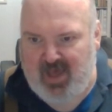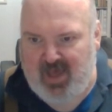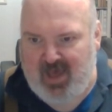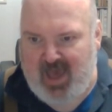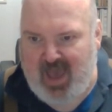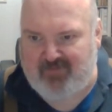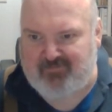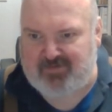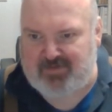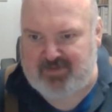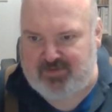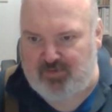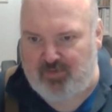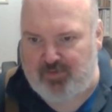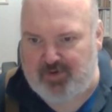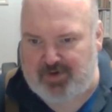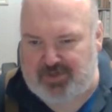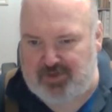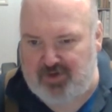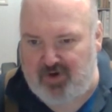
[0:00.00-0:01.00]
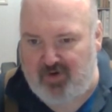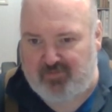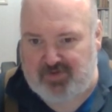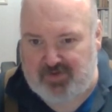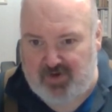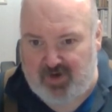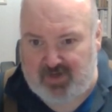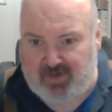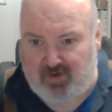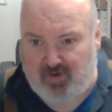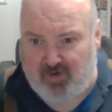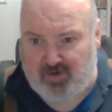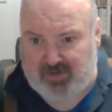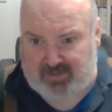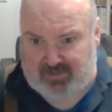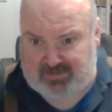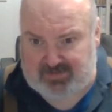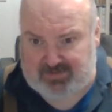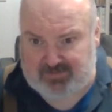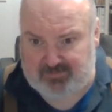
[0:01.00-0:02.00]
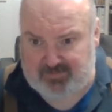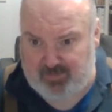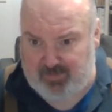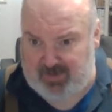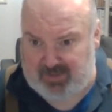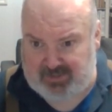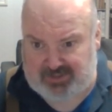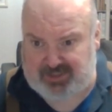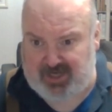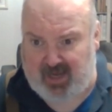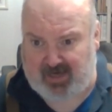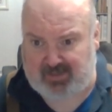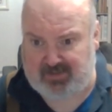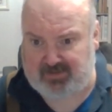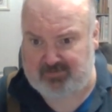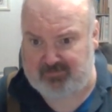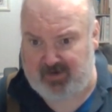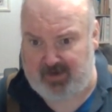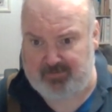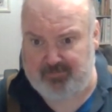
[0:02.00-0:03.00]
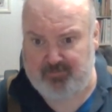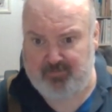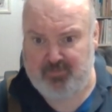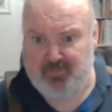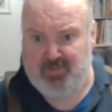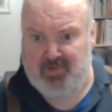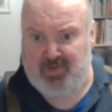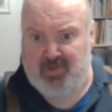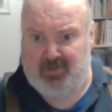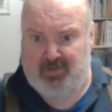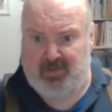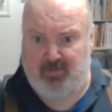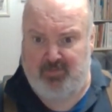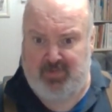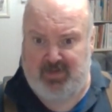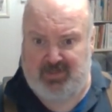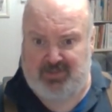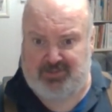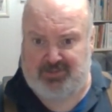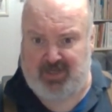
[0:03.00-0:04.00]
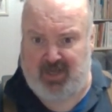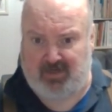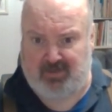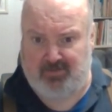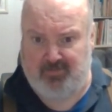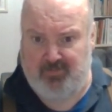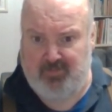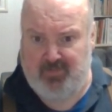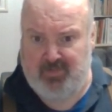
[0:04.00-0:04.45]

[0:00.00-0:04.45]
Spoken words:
have authority over the audits. They're being checked, right? They're being checked.